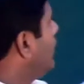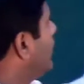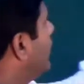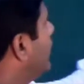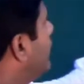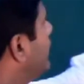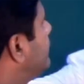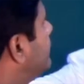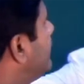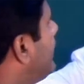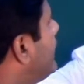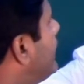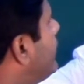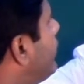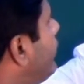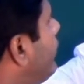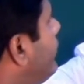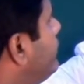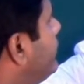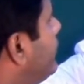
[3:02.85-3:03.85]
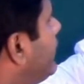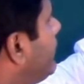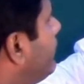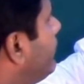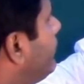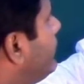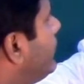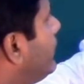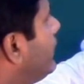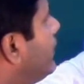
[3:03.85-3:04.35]
It's increasing.
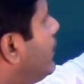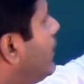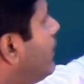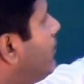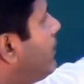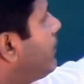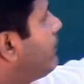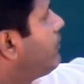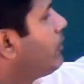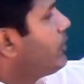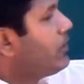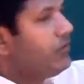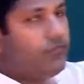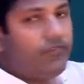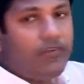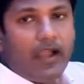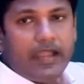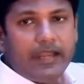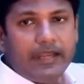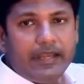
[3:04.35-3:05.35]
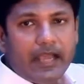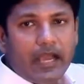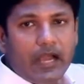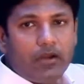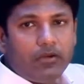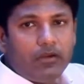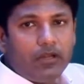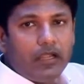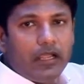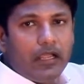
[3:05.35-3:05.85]
But we want to find
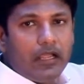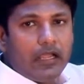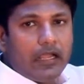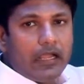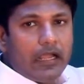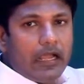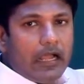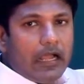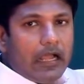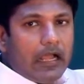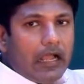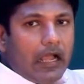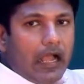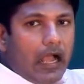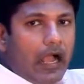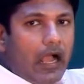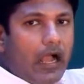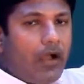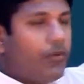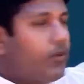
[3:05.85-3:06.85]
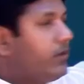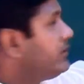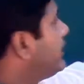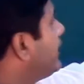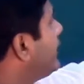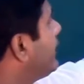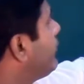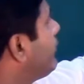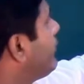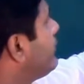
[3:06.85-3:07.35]
out how it's
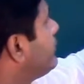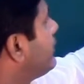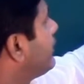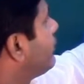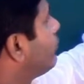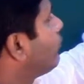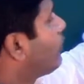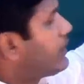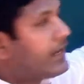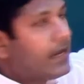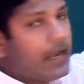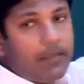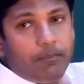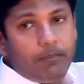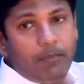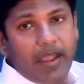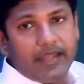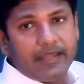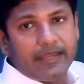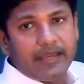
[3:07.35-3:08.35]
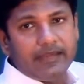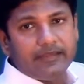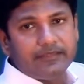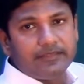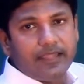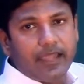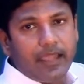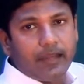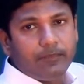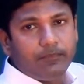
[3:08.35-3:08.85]
increasing. What kind of pattern is
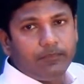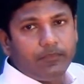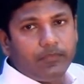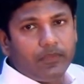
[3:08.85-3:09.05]
that?